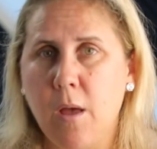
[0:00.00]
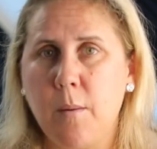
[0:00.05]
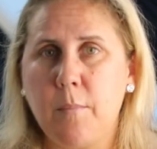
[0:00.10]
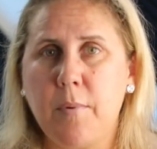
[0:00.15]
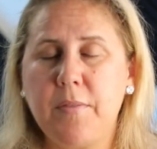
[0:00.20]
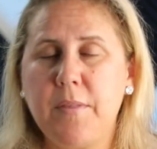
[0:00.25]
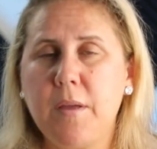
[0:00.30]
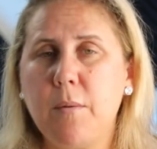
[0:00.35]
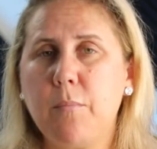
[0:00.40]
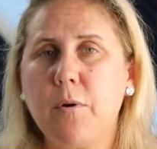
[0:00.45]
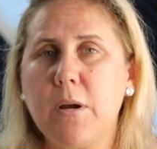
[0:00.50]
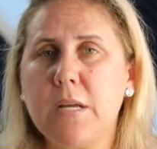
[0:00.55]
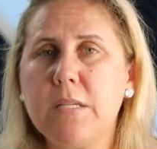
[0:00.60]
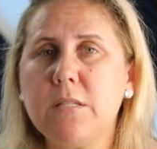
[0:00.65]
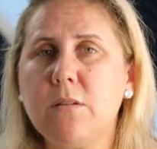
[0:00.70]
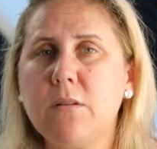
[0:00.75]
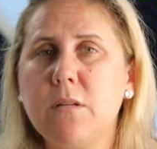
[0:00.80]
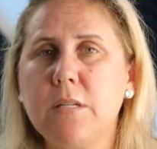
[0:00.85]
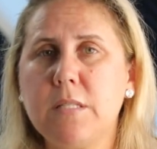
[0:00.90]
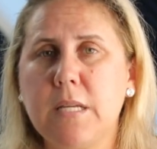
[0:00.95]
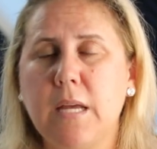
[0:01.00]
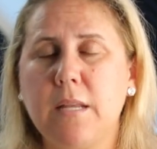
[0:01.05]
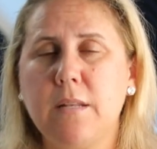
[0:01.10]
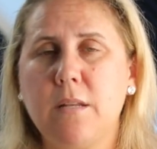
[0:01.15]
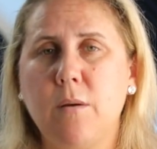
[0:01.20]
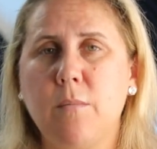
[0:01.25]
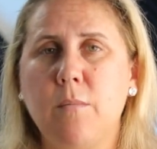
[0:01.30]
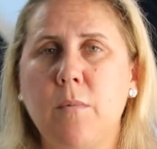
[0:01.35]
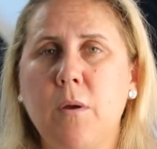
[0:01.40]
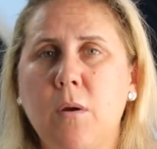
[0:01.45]
But the appraisal
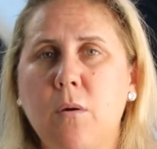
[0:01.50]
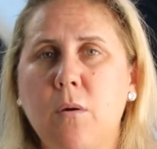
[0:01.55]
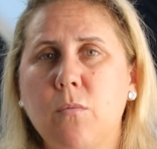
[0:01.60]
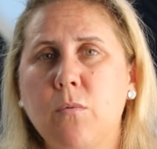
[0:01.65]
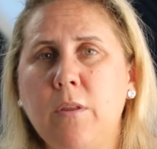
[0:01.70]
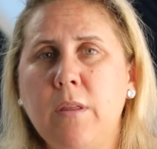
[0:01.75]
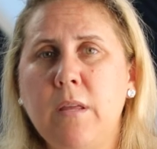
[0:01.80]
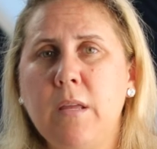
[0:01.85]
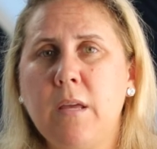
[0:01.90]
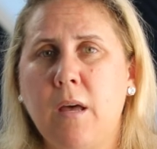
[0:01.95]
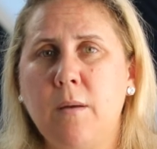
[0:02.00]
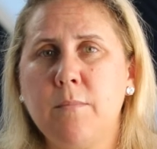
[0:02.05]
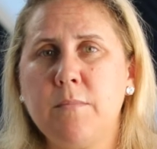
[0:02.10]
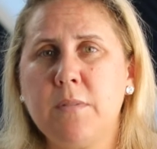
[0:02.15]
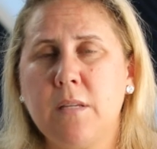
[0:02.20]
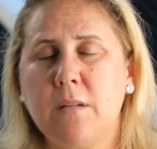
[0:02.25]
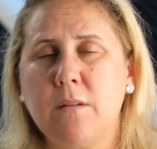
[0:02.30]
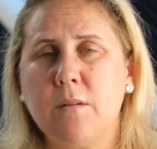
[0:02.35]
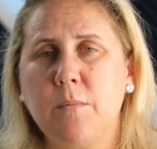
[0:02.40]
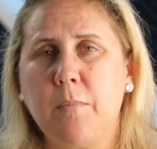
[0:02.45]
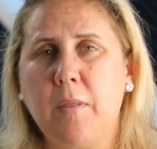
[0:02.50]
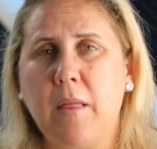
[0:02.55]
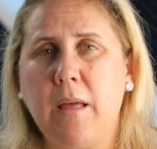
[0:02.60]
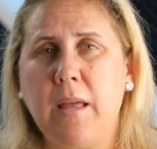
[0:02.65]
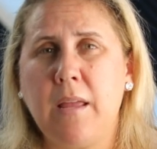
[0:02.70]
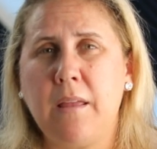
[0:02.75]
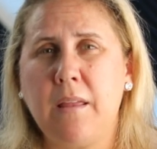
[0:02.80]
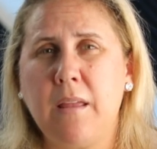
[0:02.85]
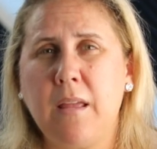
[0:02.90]
addendum really comes into play,